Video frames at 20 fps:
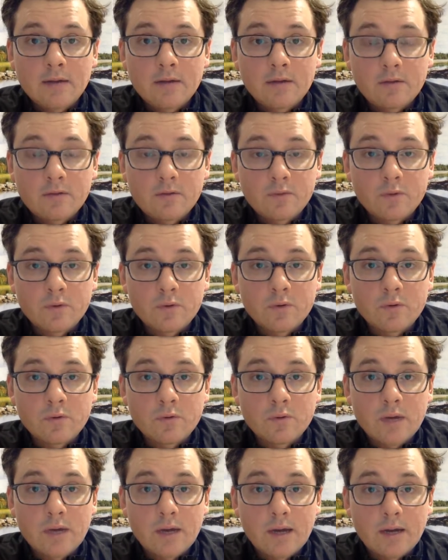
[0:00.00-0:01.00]

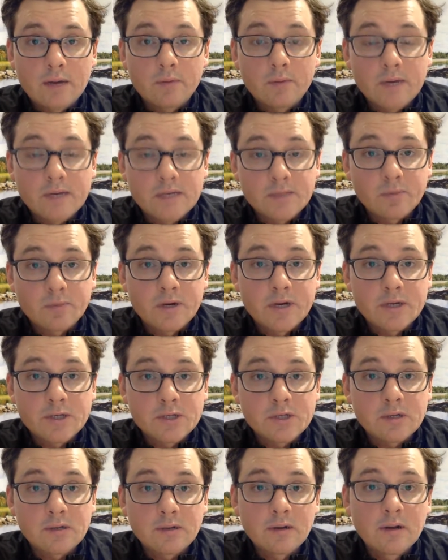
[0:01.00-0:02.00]
through
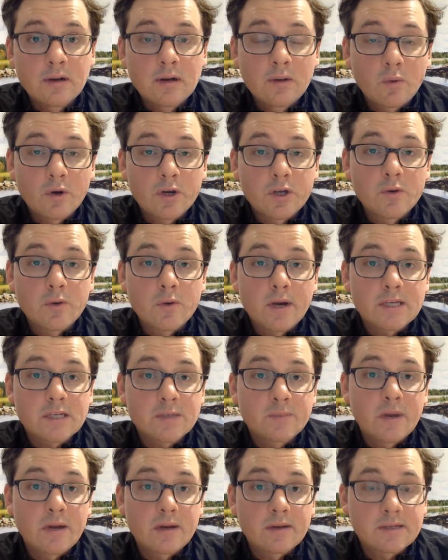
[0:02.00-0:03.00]
respiration, where you
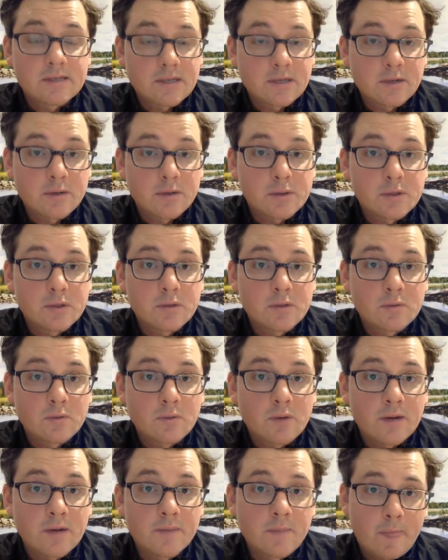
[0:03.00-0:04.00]
expel CO2,
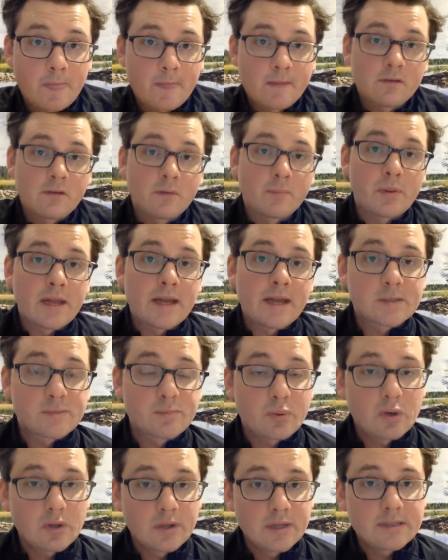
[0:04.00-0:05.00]
right? So plants
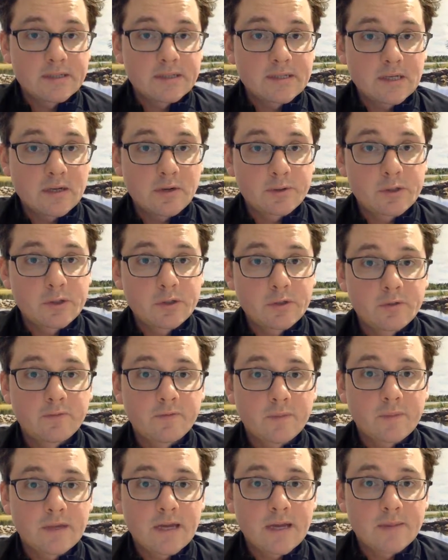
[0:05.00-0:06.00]
pull in
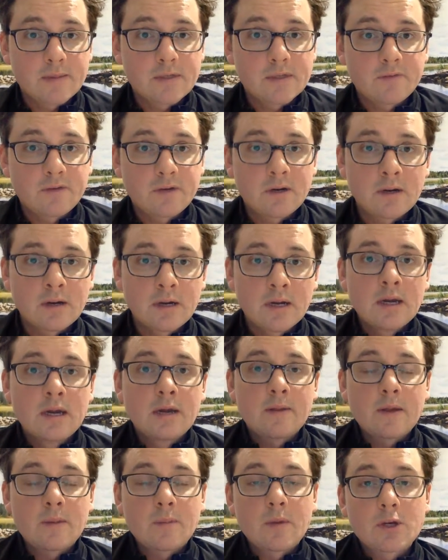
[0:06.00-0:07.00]
CO2 from the atmosphere,
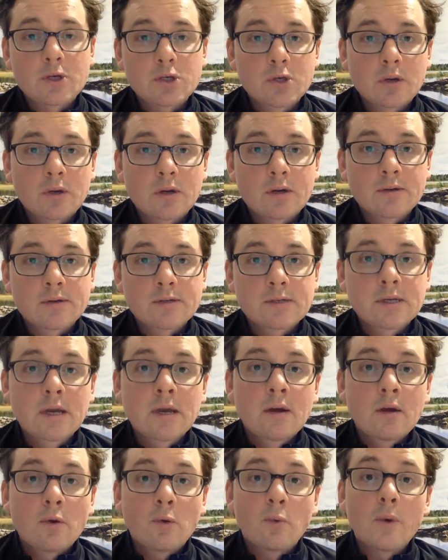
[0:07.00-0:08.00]
they make sugars.
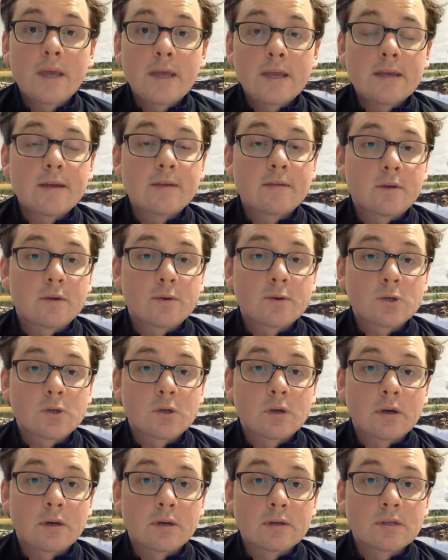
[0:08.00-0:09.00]
We eat those
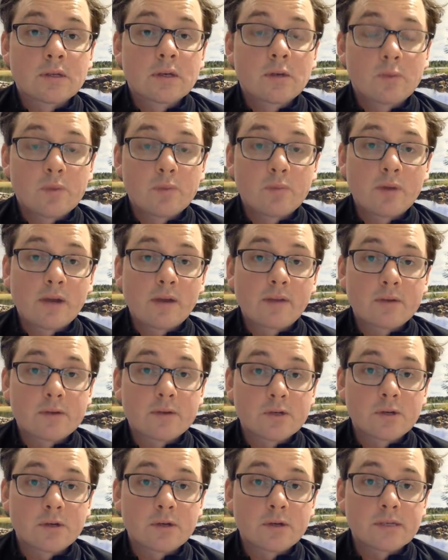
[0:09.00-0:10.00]
sugars, we break
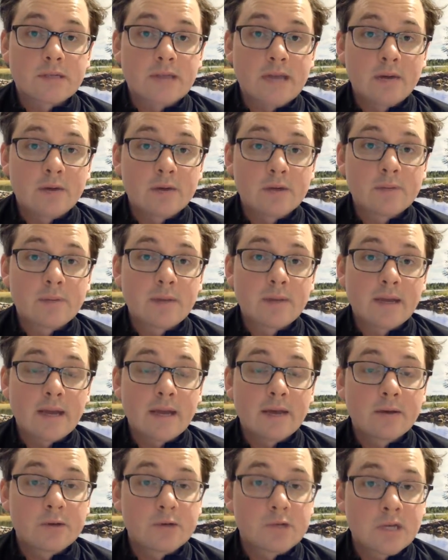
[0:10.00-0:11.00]
those sugars down to make
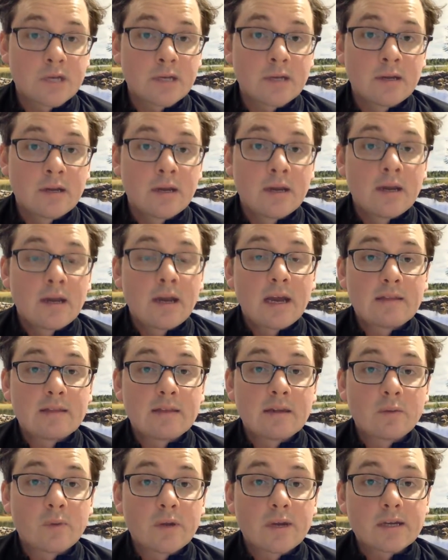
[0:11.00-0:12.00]
energy,
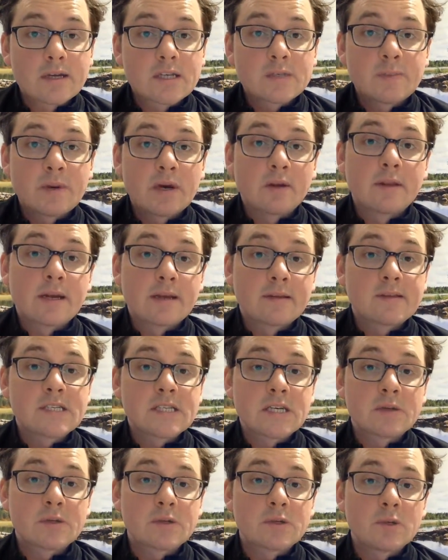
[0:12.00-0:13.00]
and then we expel that
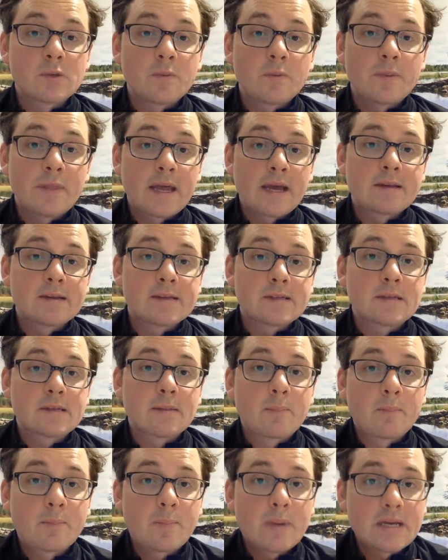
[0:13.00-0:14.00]
CO2. That is
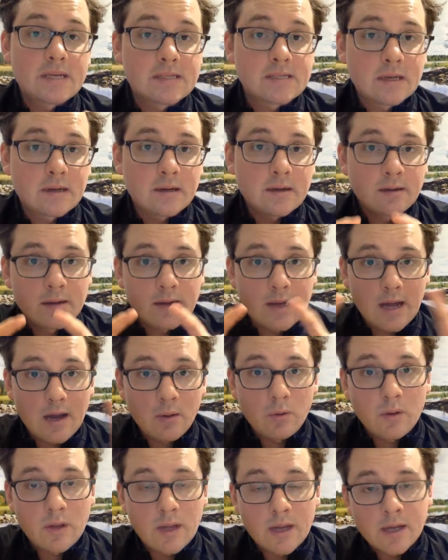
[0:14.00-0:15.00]
the basic
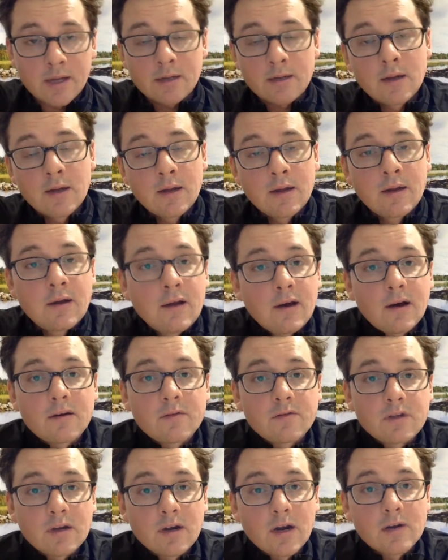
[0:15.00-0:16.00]
outline
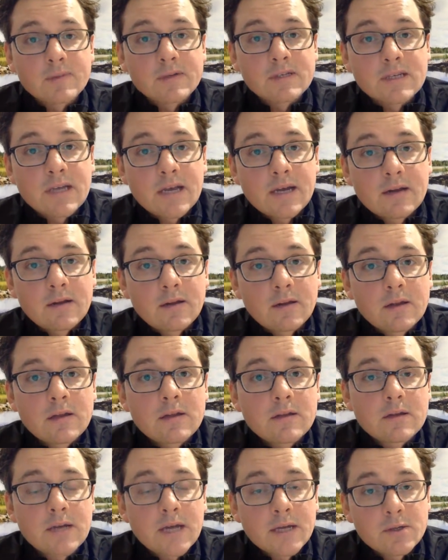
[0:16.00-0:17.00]
of the carbon cycle.
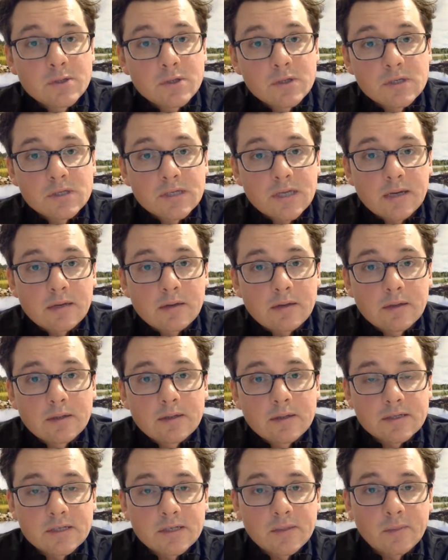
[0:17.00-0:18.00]
And the nitrogen cycle,
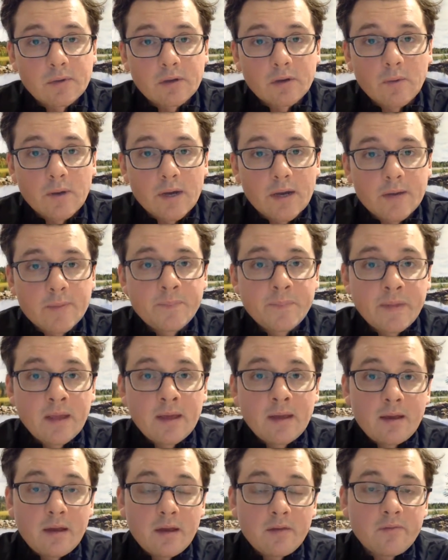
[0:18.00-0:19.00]
in a similar way,
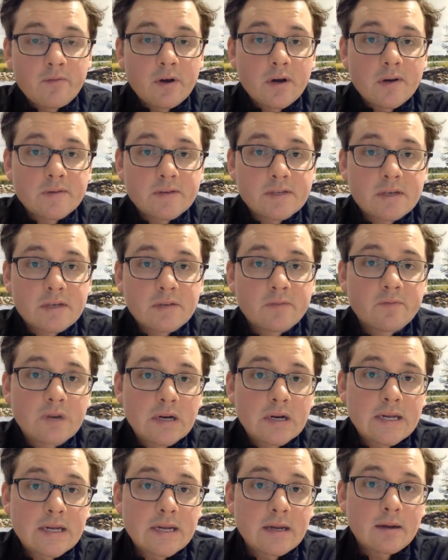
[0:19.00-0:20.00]
involves
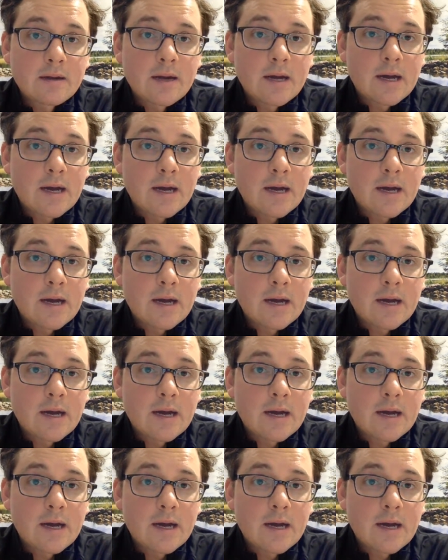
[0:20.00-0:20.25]
converting